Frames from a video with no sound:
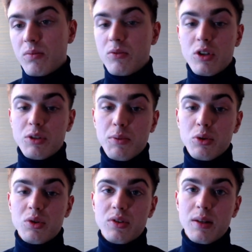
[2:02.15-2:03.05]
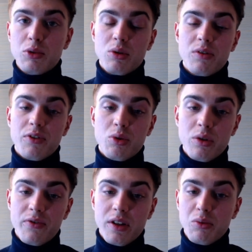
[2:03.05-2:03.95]
transpose to some sort of
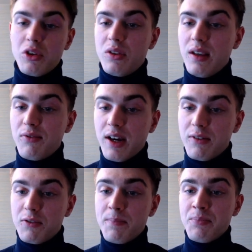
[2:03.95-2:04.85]
Grunfeld with d5.